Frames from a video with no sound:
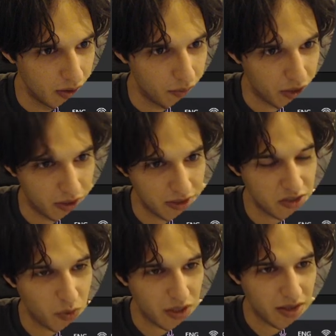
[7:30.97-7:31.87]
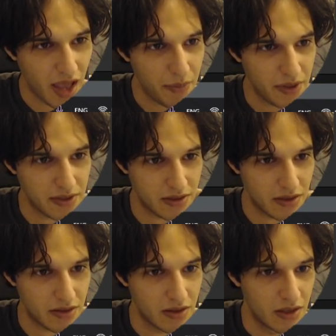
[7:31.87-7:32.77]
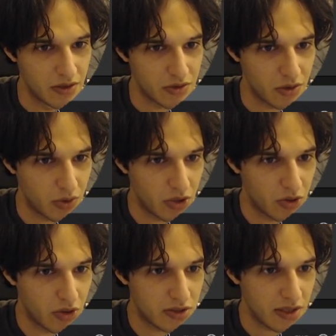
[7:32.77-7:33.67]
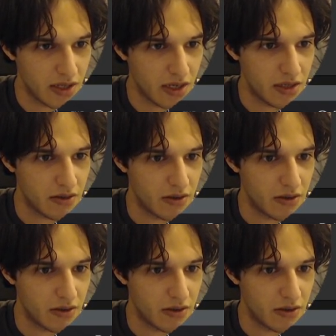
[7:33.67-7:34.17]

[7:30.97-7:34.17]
but this is what happens here. So when you go say